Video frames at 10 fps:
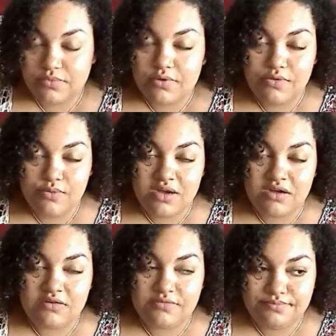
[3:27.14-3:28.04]

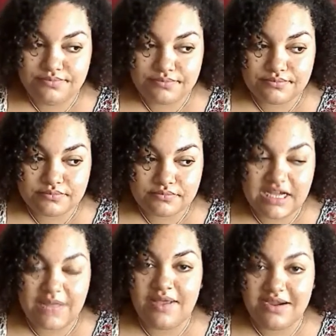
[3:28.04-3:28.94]
Well,
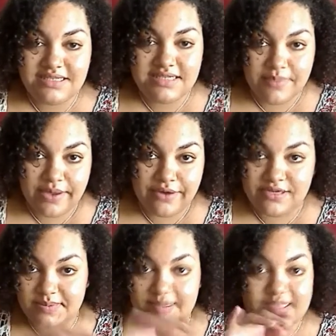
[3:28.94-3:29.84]
I'm not going to say
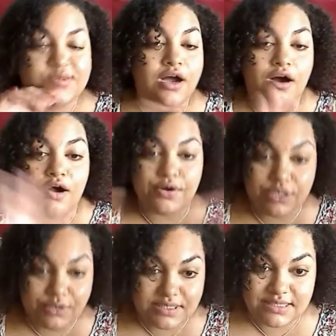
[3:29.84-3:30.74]
appearance, because we all
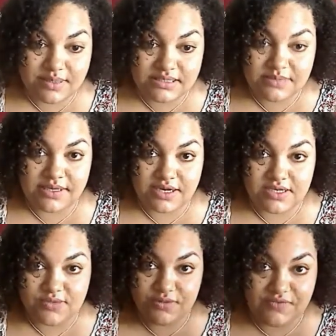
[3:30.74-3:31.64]
notice someone's
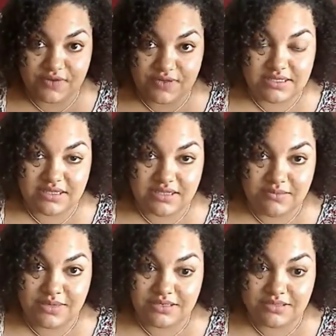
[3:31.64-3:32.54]
appearance when we first see them,
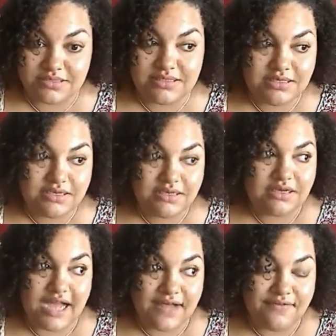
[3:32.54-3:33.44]
because
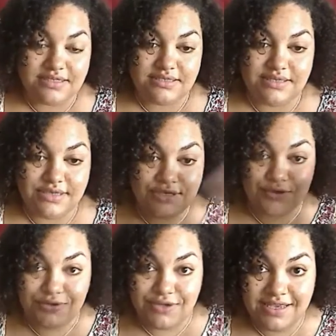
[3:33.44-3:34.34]
obviously you're
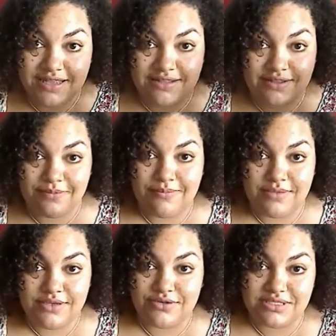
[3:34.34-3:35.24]
looking at them,
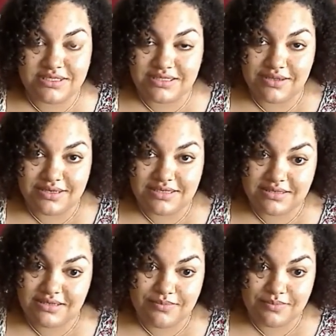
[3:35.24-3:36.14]
you're just noticing
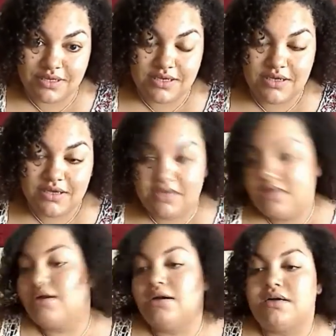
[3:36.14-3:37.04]
them.
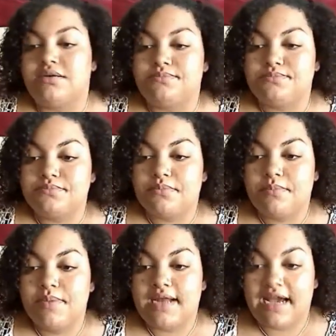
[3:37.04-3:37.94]

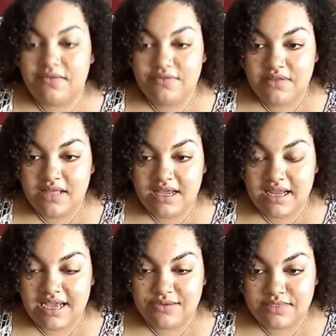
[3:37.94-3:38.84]
But after that,
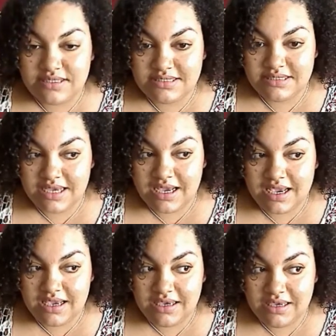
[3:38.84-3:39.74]
I would
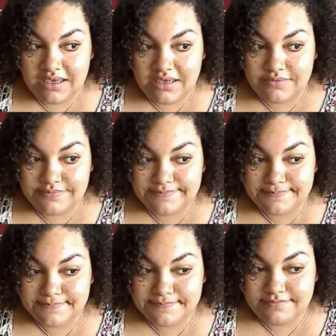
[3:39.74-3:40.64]
say
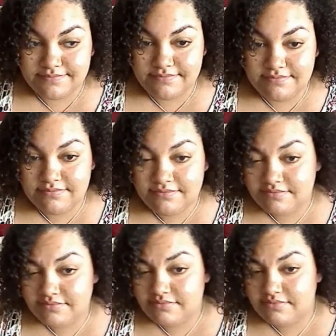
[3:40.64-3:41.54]

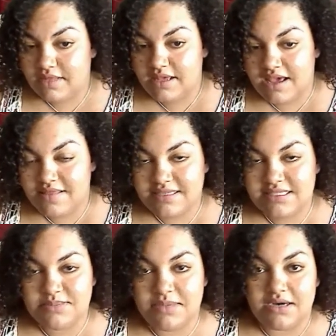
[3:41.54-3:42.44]
how they
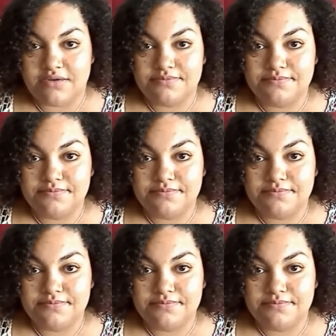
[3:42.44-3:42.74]
smell.